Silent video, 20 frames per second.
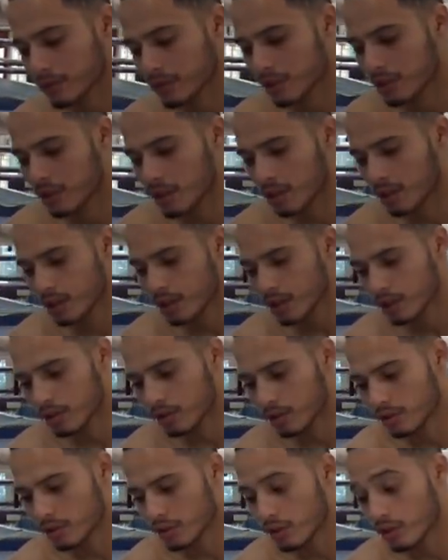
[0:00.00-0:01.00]
Uh,
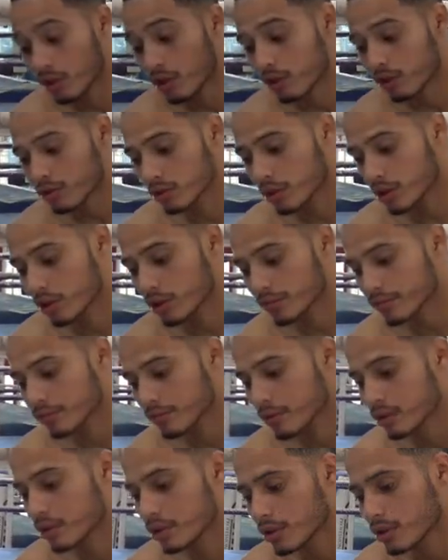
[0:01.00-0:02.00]
no, sorry.
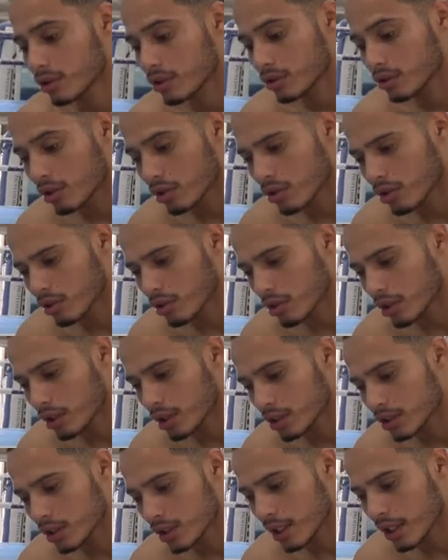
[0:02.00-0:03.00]
So
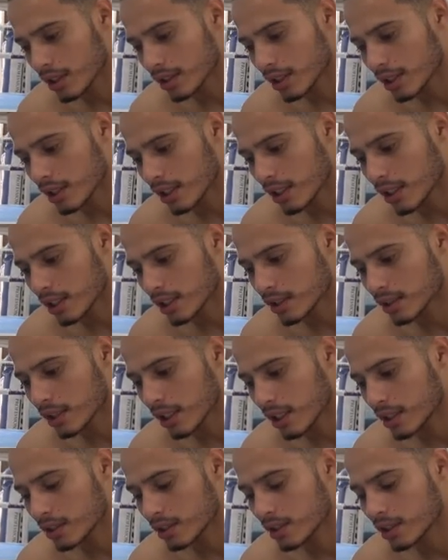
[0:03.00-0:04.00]
it's Landa Lara's
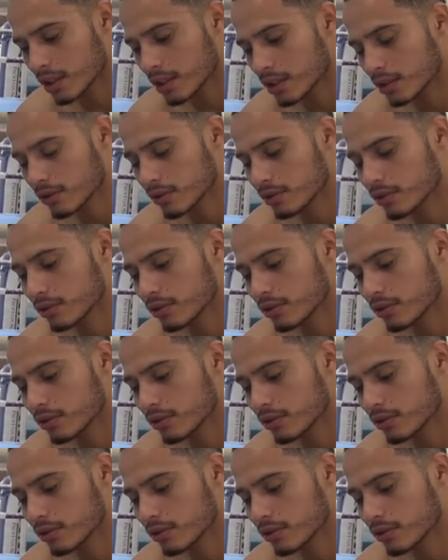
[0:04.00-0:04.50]
18.